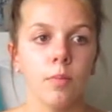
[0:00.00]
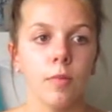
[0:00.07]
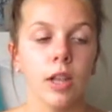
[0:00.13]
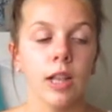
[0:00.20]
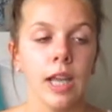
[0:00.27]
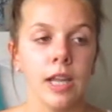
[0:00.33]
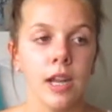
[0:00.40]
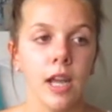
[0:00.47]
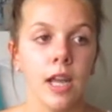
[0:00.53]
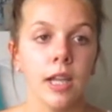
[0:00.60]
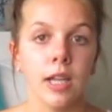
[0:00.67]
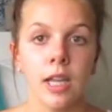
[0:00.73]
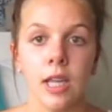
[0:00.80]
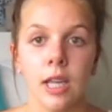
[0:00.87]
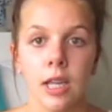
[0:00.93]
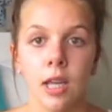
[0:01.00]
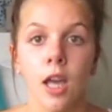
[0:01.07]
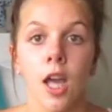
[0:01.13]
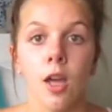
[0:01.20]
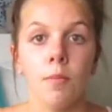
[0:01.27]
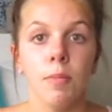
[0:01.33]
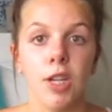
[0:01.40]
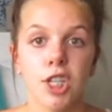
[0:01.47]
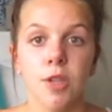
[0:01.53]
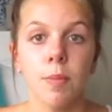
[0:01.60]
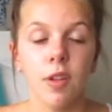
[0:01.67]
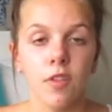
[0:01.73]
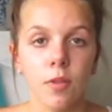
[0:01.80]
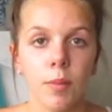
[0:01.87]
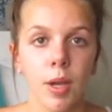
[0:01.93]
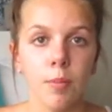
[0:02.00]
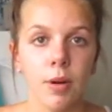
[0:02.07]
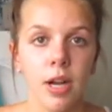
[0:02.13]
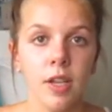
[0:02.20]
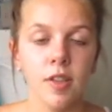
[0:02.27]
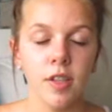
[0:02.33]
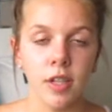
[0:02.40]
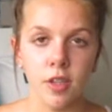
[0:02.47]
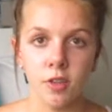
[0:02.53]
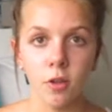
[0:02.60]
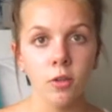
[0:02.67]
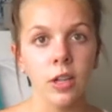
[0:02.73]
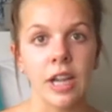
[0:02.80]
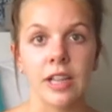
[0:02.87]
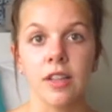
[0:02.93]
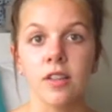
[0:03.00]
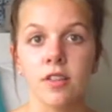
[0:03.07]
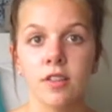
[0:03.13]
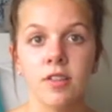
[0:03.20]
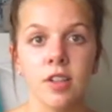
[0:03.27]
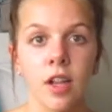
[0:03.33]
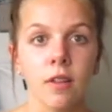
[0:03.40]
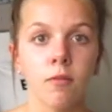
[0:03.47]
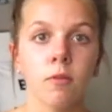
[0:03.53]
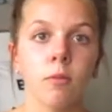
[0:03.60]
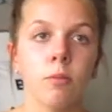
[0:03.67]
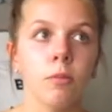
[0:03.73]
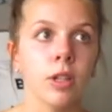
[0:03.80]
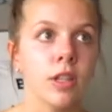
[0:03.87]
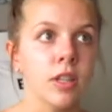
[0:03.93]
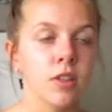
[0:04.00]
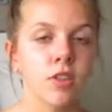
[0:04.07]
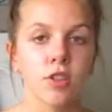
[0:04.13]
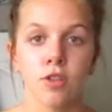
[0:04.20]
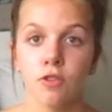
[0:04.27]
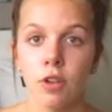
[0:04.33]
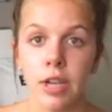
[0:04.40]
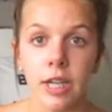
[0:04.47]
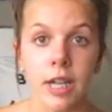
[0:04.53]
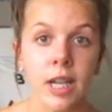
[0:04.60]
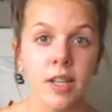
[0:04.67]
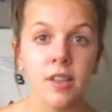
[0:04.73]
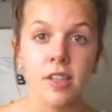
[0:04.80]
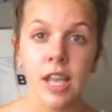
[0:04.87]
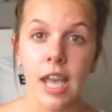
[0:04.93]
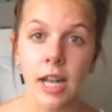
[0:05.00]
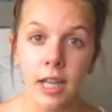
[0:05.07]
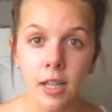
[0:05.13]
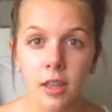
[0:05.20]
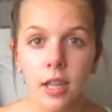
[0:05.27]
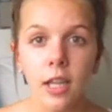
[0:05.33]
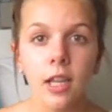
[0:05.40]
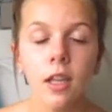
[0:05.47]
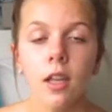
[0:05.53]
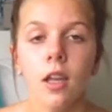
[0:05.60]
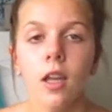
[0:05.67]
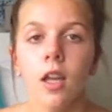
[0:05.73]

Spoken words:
later, and he measured me for my brace, and it's all like this done with this 3D scanning thing.